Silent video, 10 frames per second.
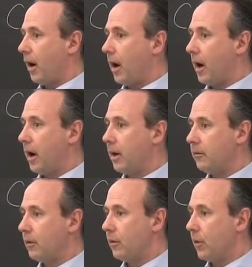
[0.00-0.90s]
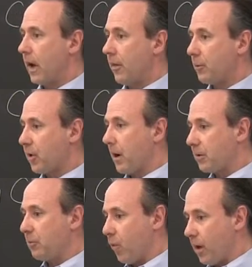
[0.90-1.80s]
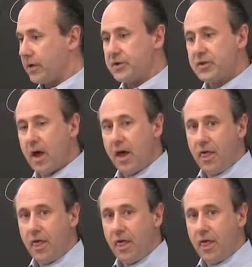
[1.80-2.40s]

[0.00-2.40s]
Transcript: Uh, and the problem was